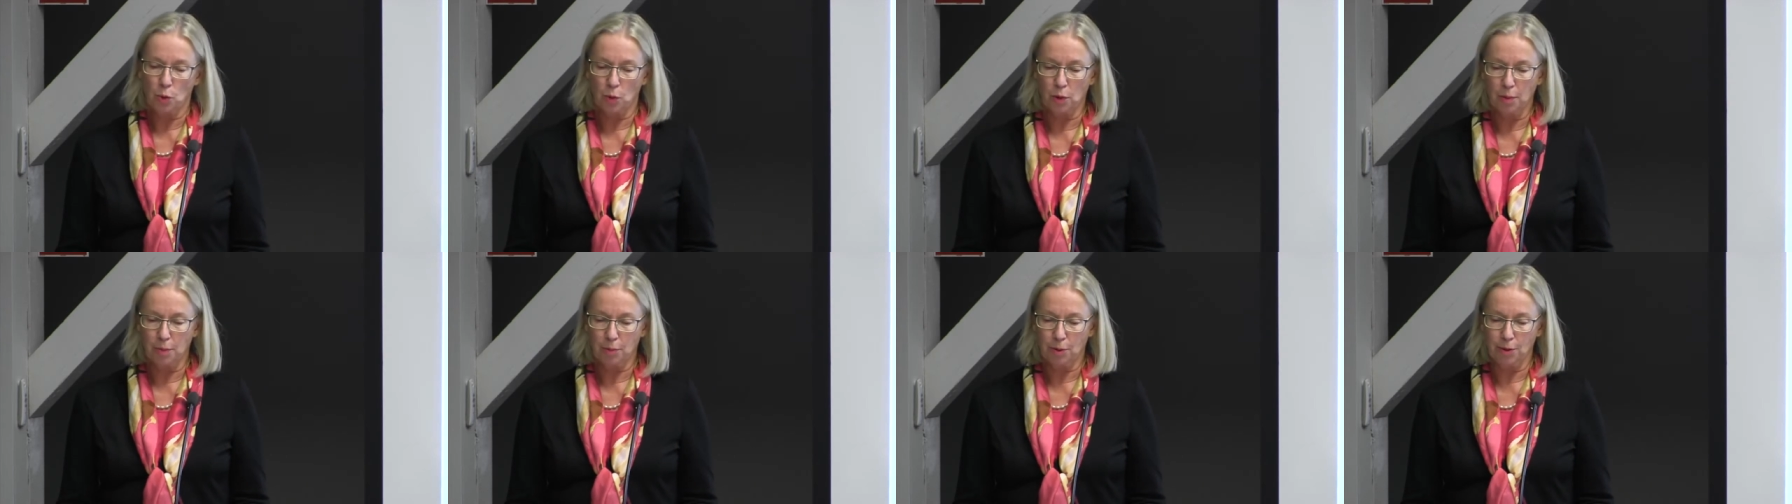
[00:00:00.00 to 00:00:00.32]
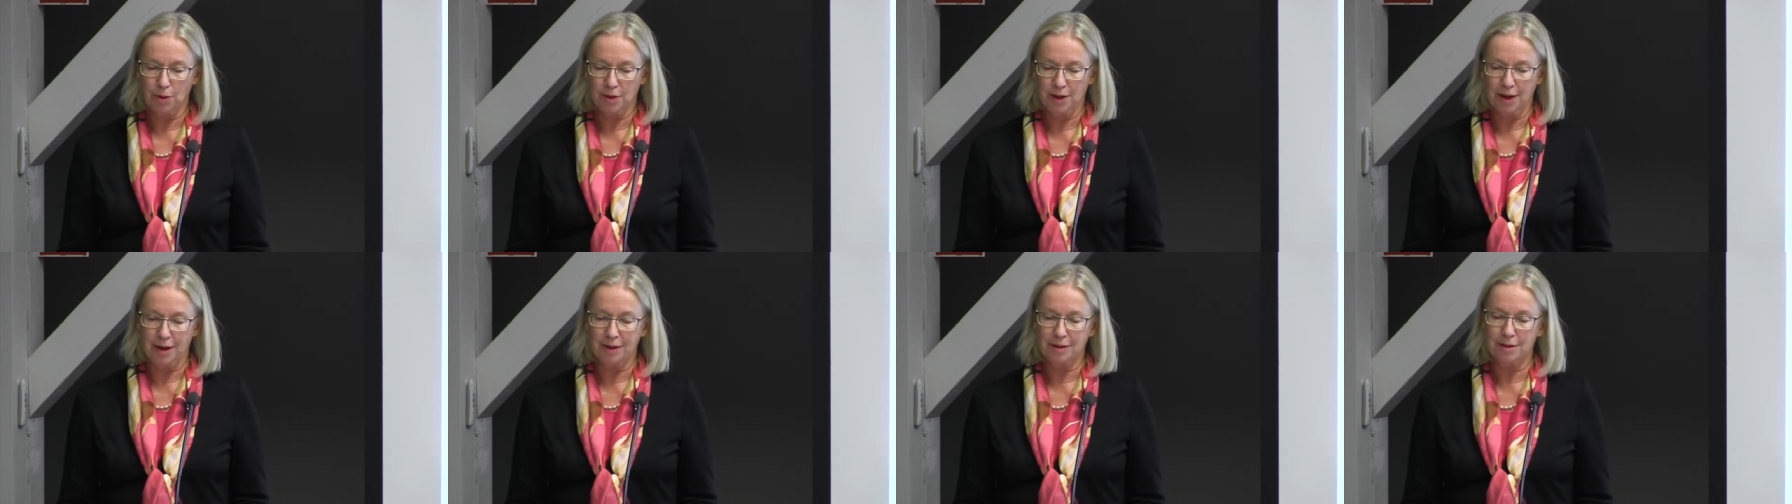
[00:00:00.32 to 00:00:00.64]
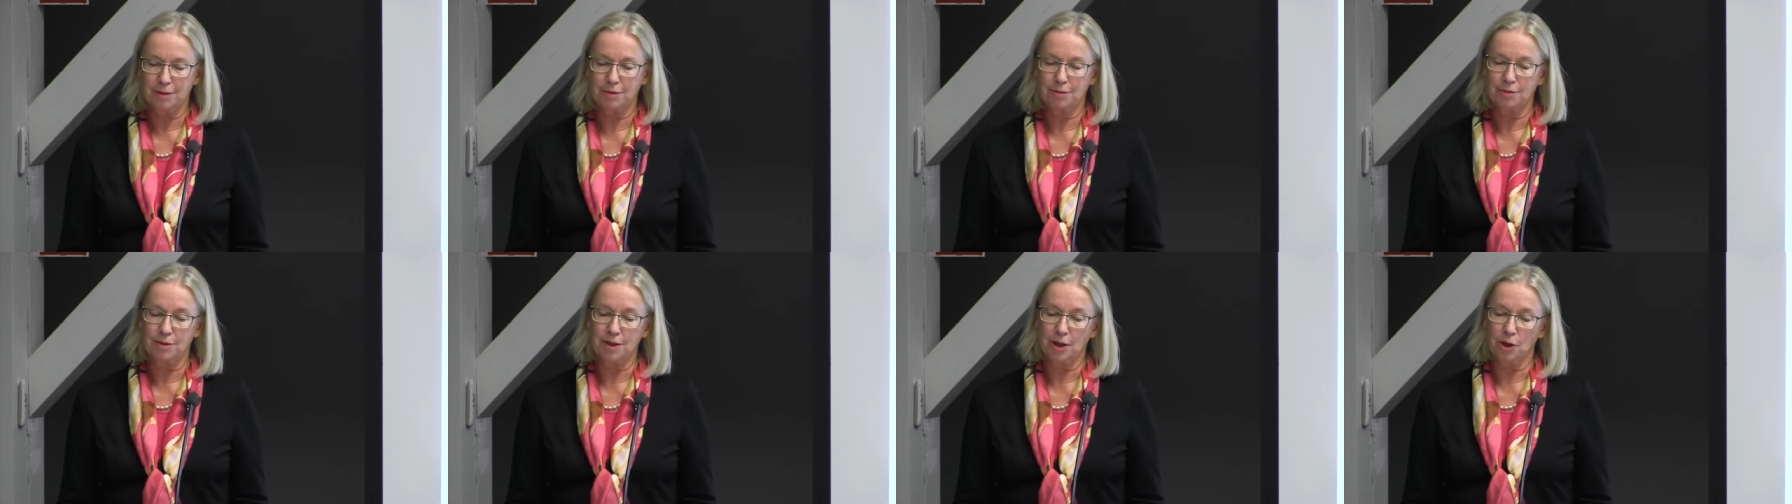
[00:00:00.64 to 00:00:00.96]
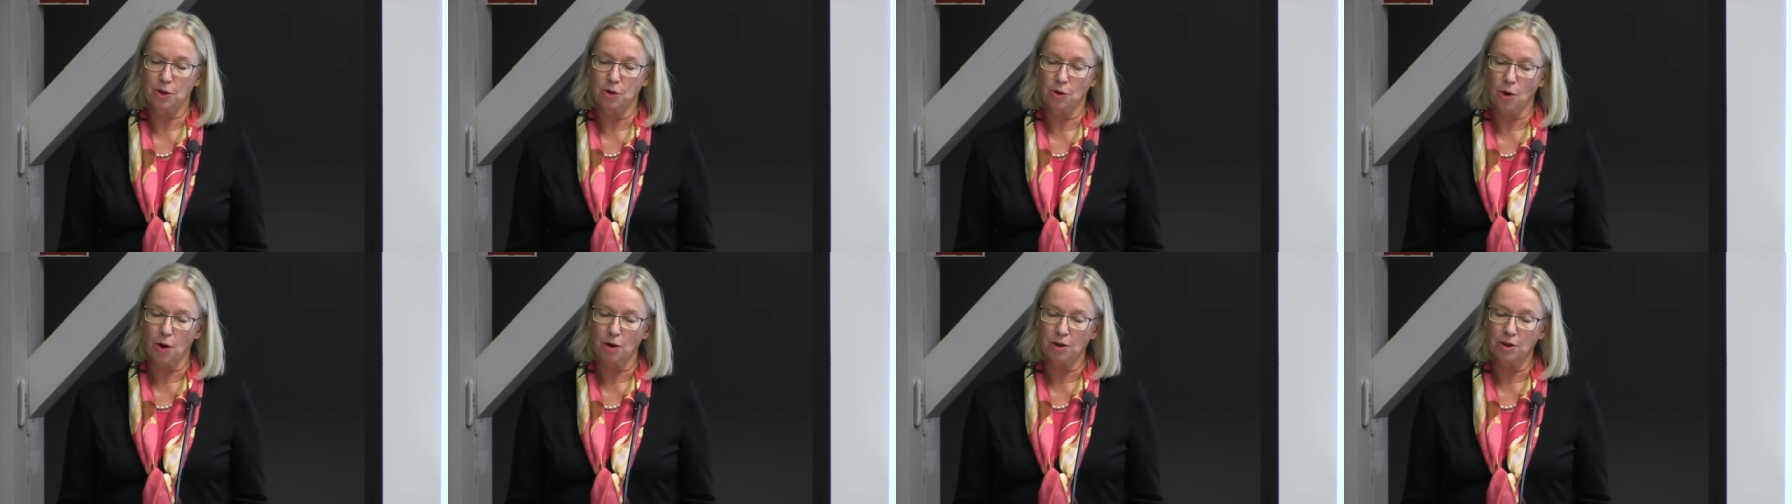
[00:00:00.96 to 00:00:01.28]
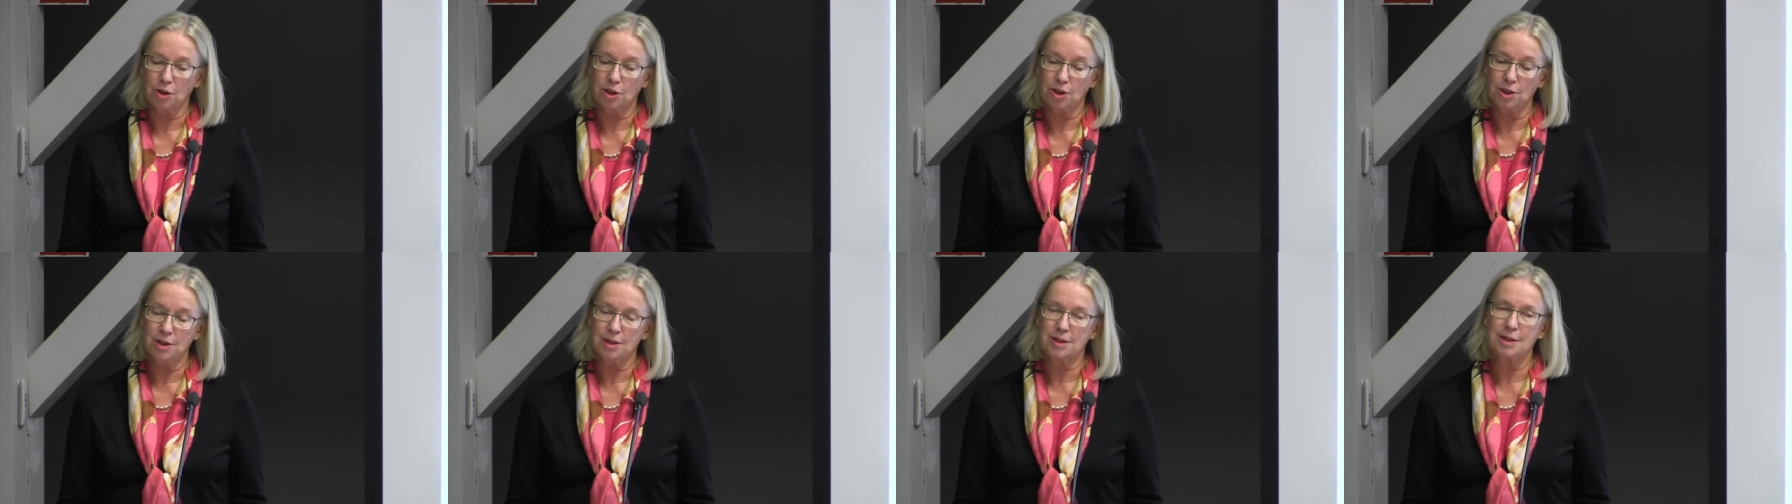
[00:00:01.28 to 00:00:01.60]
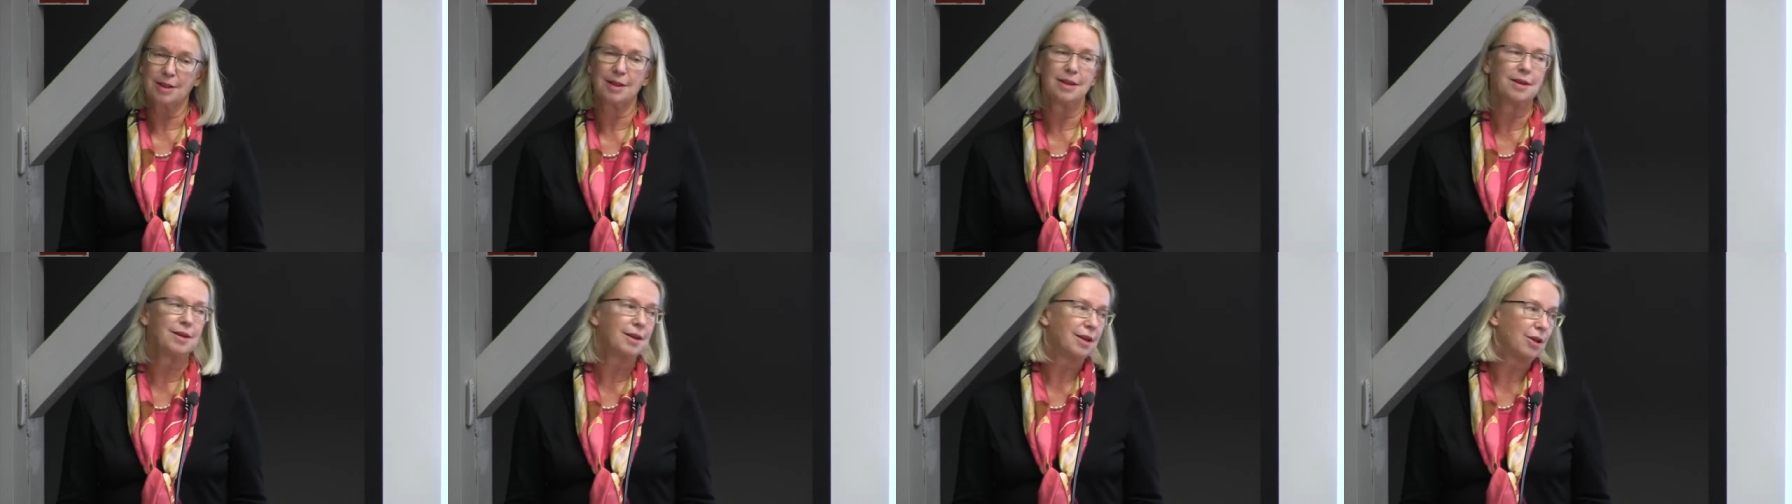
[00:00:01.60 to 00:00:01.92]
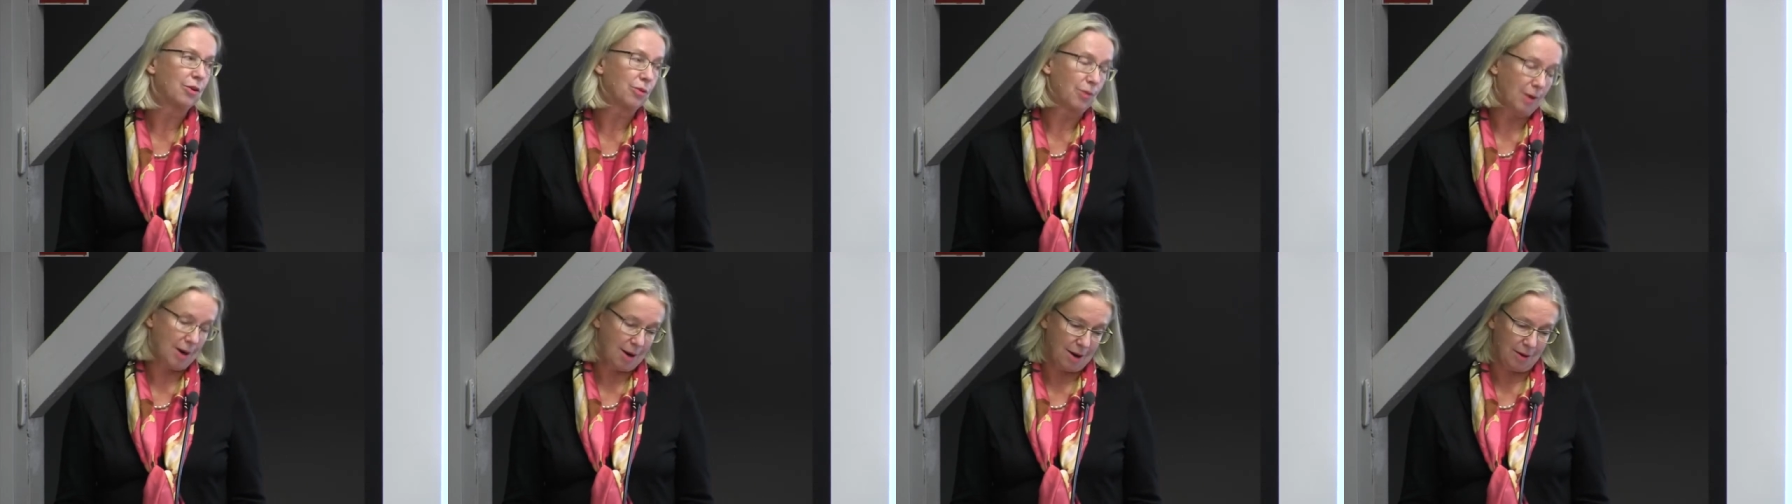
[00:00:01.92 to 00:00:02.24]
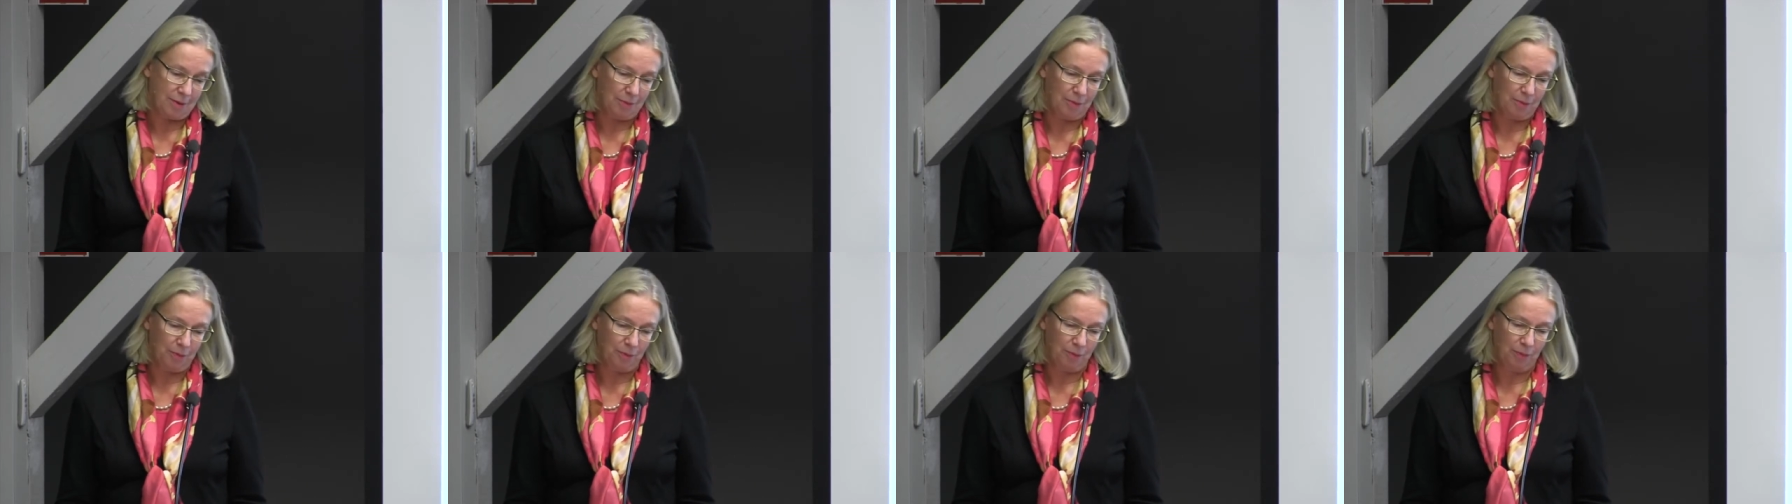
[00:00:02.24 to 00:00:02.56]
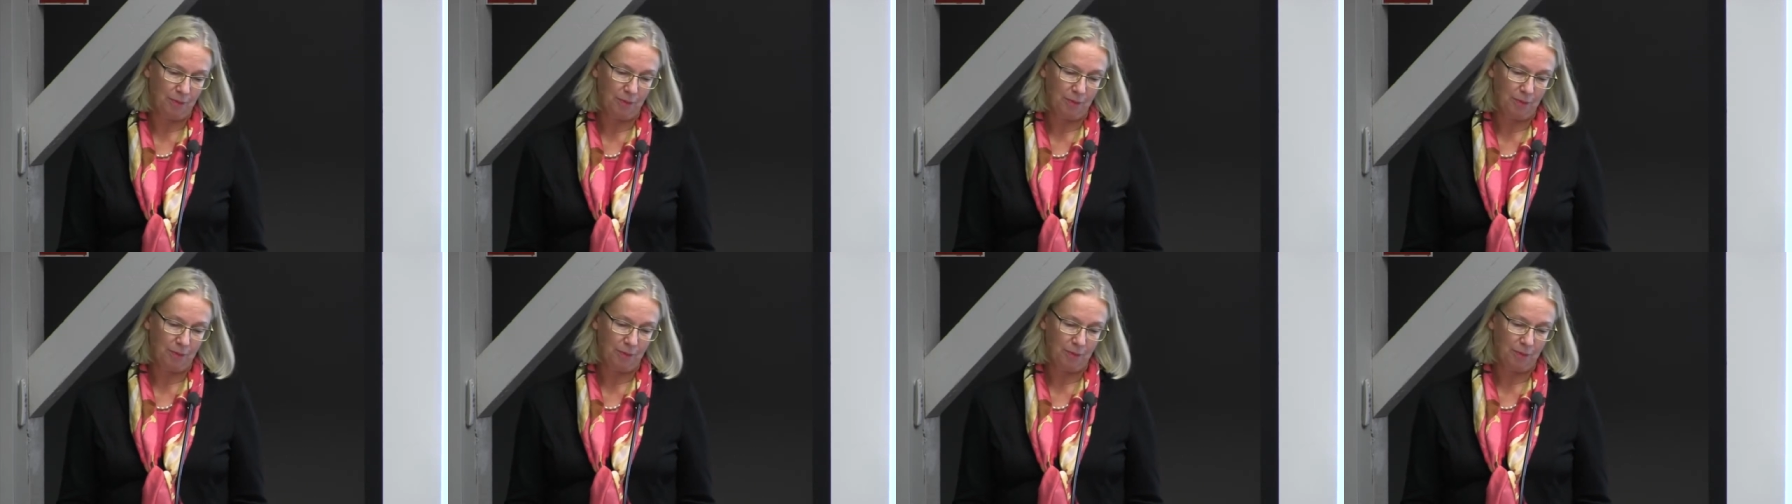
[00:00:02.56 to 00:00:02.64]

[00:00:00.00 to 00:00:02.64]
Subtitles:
reproductive technologies in Iran.